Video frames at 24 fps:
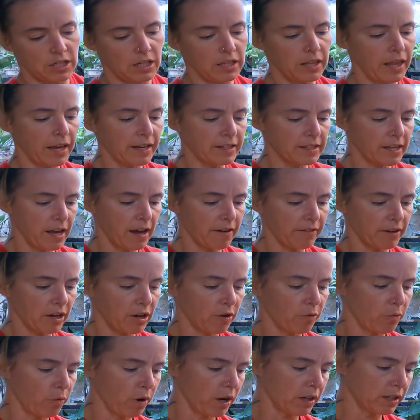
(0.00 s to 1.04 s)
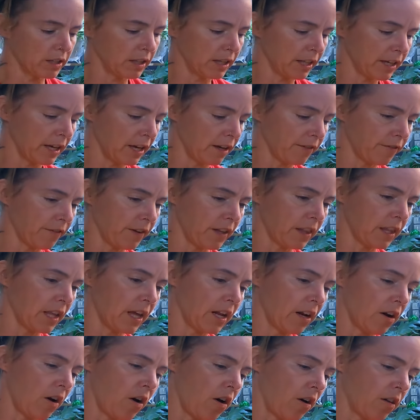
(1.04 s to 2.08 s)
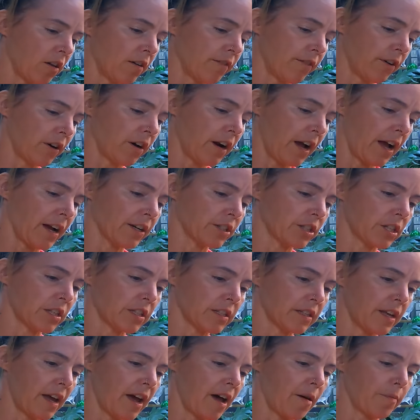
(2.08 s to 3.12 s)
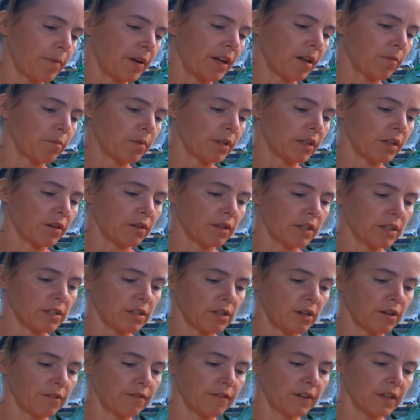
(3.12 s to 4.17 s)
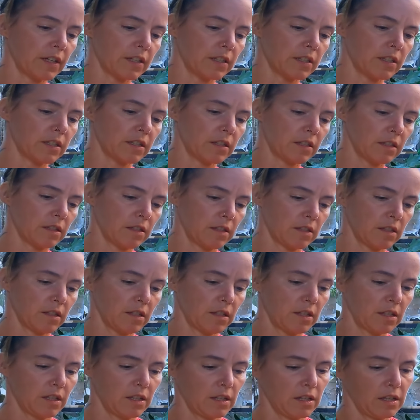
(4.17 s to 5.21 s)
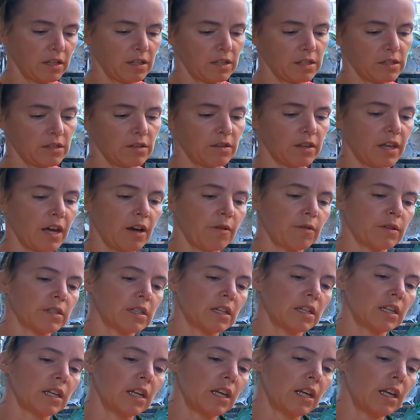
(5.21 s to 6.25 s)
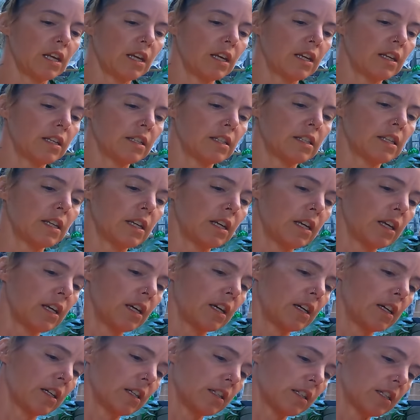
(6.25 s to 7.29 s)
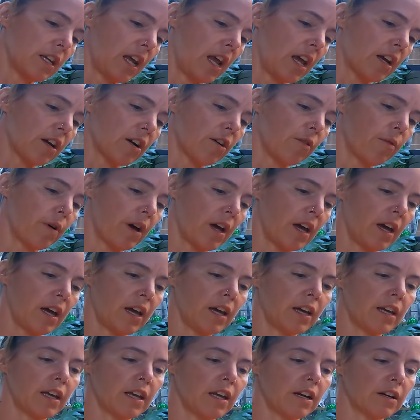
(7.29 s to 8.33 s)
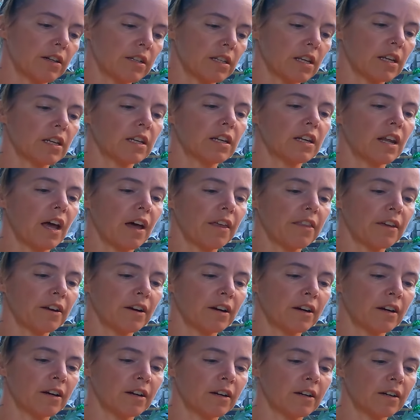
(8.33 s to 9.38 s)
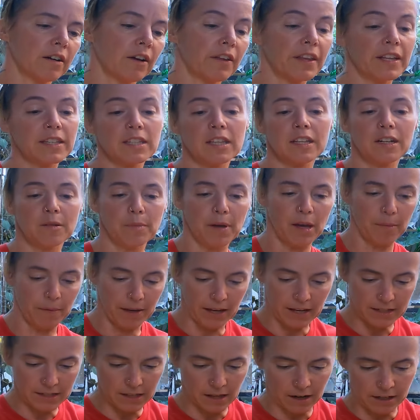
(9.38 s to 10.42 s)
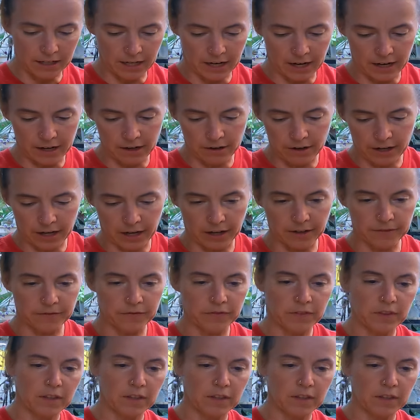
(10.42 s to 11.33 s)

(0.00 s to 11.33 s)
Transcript: likes having one leaf and then all of her action is happening below the surface. So that was an easy takeaway. Here's another, oh, that's a little baby Aslanii, okay.